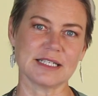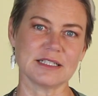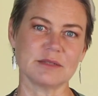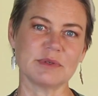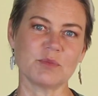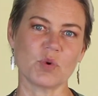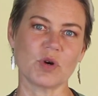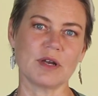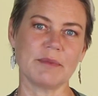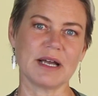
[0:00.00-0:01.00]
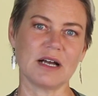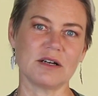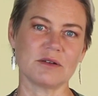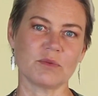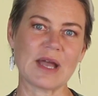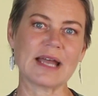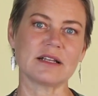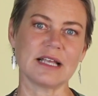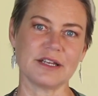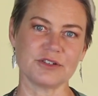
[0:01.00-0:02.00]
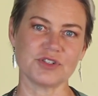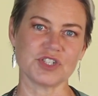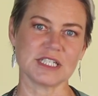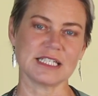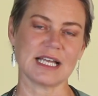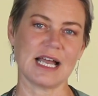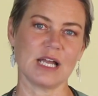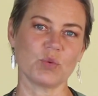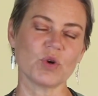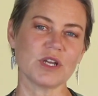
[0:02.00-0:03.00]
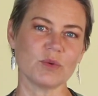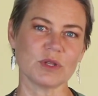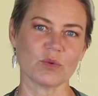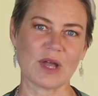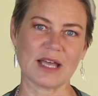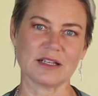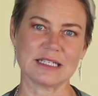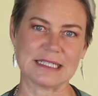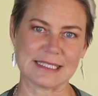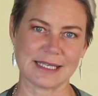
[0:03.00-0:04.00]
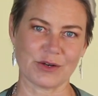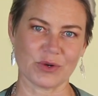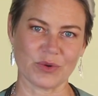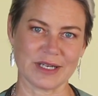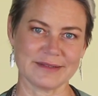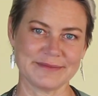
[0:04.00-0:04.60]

a little bit more about rattle energy and working with a rattle in a sacred way.